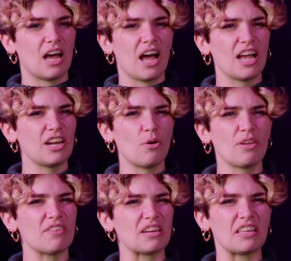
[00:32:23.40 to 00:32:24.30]
I don't
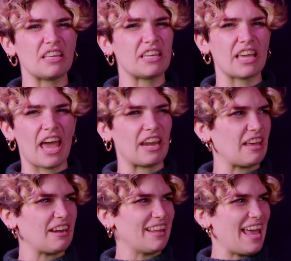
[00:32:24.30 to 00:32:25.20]
even get it,
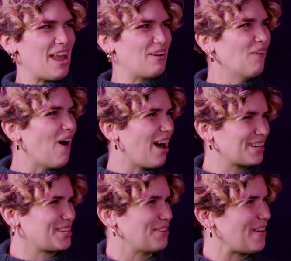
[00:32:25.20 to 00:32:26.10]
and
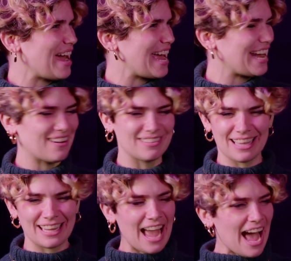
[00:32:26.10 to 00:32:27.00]
walked away, and I was
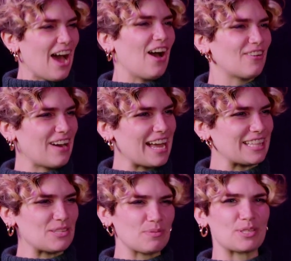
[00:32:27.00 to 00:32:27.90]
like, all right,
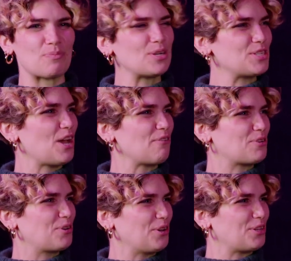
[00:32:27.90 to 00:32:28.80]
this one's one
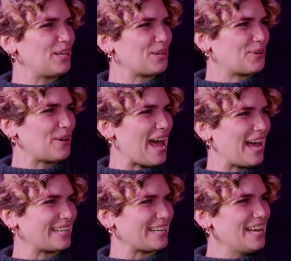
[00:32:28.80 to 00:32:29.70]
tough cookie to
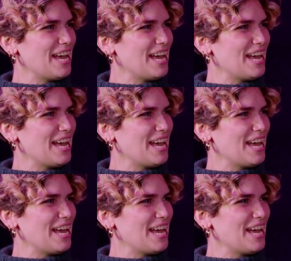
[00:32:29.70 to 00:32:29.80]
crack.